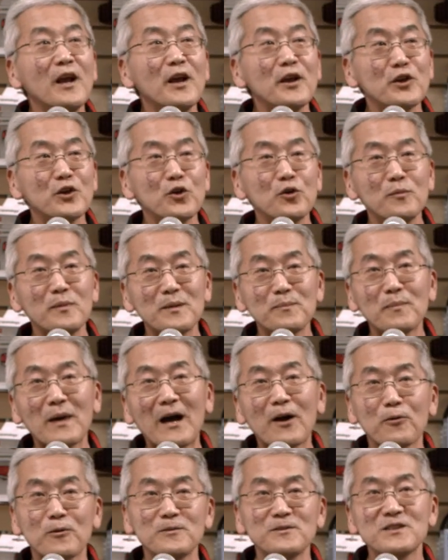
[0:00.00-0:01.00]
Human
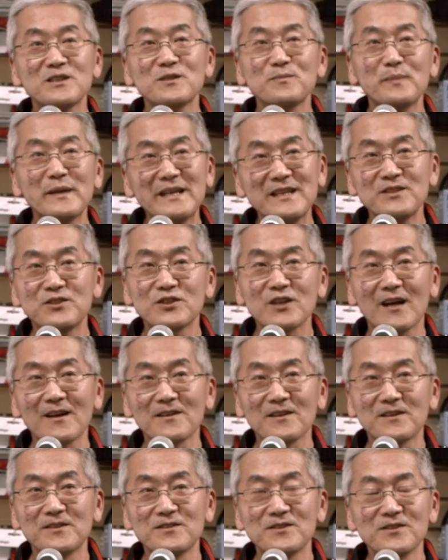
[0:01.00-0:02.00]
Powered Speed
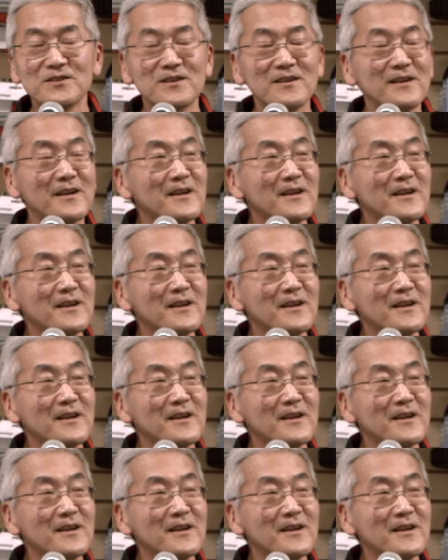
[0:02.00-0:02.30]
Challenge.